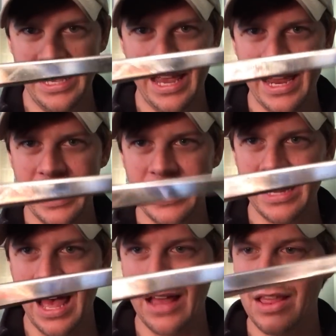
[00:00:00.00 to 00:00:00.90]

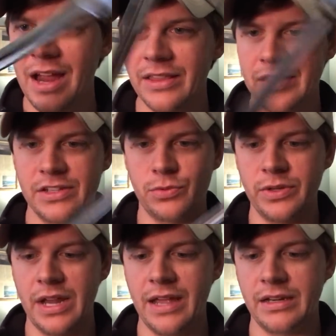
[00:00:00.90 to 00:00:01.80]
And I like this
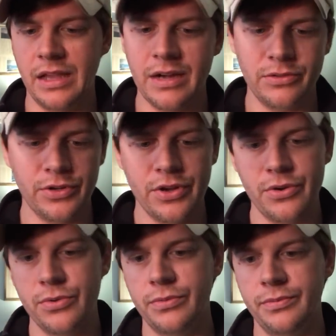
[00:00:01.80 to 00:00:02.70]
one. I, I don't
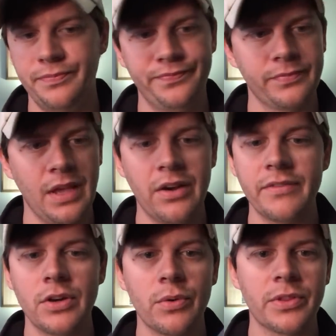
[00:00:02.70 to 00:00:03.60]
know. I don't
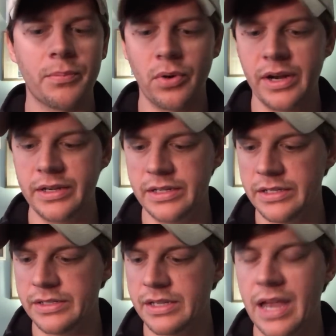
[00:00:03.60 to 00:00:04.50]
even know what the brand
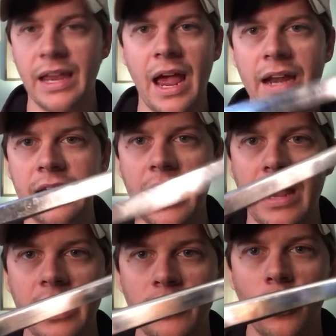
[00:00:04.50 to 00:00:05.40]
is. I got it
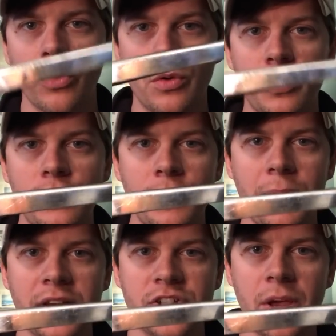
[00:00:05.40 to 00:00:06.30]
at a local
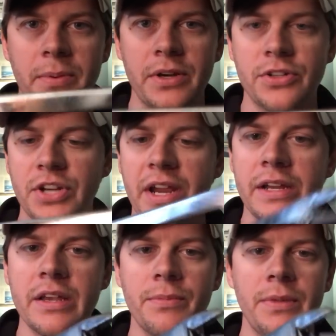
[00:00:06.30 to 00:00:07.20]
bait shop here,
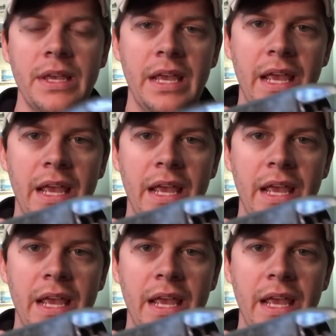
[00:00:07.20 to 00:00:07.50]
J&M.